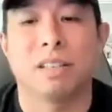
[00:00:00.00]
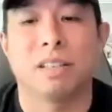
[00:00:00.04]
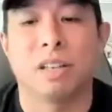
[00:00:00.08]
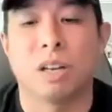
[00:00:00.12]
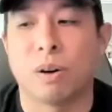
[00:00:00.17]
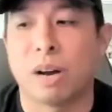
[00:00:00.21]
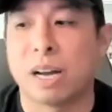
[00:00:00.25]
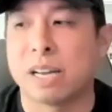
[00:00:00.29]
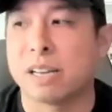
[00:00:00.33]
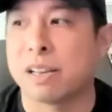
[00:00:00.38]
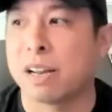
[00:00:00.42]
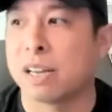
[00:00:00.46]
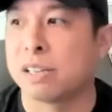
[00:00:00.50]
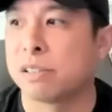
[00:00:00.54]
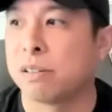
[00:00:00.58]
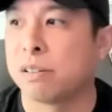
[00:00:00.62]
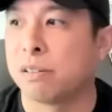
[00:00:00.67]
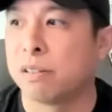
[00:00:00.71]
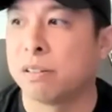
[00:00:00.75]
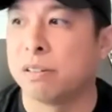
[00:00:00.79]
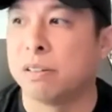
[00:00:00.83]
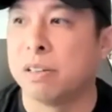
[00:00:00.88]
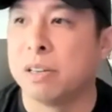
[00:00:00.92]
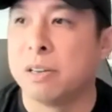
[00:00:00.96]
I
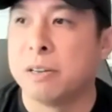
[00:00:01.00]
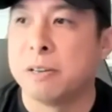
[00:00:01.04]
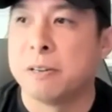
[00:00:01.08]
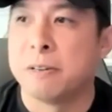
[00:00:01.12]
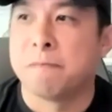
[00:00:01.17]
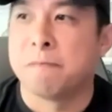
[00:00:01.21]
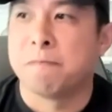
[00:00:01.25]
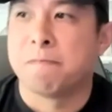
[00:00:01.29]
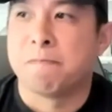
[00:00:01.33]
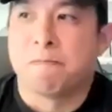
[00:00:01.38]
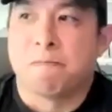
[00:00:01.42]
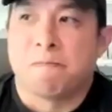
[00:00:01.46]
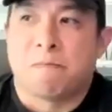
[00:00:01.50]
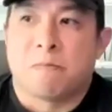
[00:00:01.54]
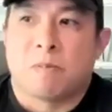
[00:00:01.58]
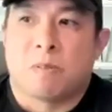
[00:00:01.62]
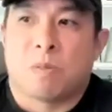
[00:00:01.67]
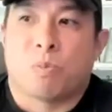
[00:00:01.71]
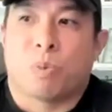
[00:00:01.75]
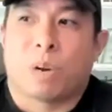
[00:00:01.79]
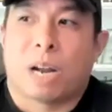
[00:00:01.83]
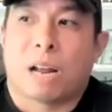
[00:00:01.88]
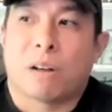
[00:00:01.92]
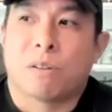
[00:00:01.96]
started.
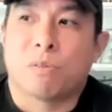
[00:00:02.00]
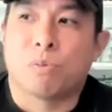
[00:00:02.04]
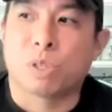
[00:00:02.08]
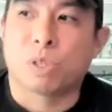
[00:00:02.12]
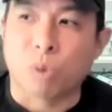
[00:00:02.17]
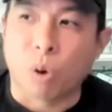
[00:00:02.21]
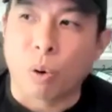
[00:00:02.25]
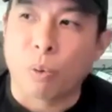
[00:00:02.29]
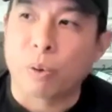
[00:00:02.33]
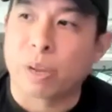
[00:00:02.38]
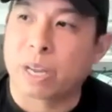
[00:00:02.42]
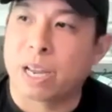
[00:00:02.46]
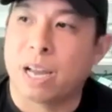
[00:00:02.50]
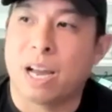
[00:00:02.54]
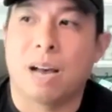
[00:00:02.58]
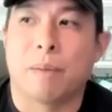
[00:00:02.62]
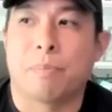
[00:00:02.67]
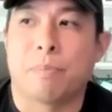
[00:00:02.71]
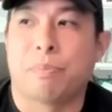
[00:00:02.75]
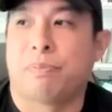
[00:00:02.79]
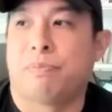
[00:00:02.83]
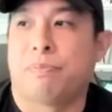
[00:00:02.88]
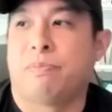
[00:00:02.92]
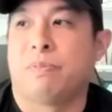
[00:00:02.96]
When I was growing
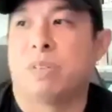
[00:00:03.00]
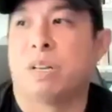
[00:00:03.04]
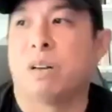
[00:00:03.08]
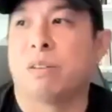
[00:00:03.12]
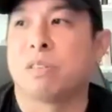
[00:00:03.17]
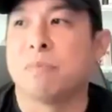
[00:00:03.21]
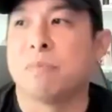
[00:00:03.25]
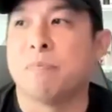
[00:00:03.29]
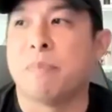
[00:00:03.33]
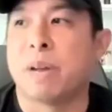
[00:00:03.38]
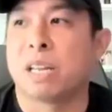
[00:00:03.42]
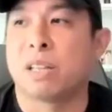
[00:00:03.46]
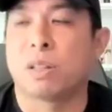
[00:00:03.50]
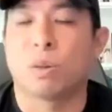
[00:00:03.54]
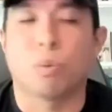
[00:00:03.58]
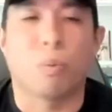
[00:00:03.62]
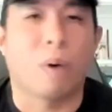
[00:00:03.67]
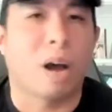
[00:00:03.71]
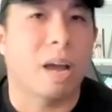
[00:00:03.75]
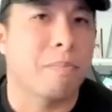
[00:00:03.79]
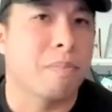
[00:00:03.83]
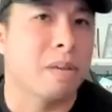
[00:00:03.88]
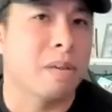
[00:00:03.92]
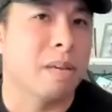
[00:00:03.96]
up, to many of the
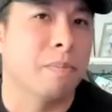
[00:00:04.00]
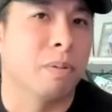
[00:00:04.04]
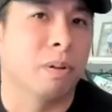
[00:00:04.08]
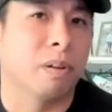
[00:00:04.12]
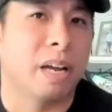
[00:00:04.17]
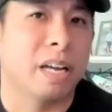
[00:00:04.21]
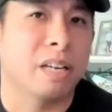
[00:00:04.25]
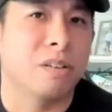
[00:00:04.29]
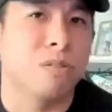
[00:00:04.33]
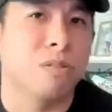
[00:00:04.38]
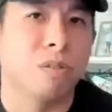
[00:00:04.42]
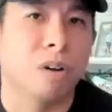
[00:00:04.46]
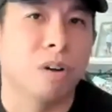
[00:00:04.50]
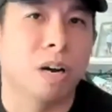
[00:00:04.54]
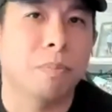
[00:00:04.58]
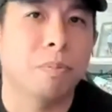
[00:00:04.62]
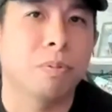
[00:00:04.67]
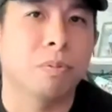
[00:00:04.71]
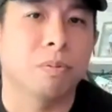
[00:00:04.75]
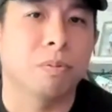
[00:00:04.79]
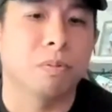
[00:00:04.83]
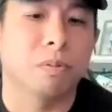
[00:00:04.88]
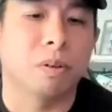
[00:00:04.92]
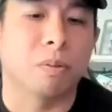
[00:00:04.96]
white people I grew
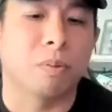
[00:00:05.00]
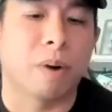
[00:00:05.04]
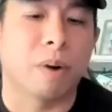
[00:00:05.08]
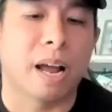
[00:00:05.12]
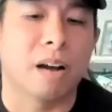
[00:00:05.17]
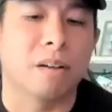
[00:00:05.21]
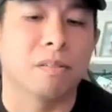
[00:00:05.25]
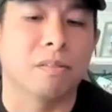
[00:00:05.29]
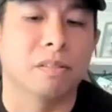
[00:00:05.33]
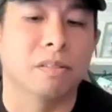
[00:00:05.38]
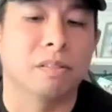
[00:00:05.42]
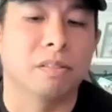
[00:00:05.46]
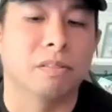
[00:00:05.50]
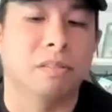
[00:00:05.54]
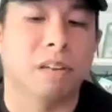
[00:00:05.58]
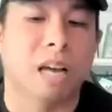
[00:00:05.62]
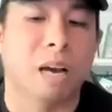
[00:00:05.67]
up around,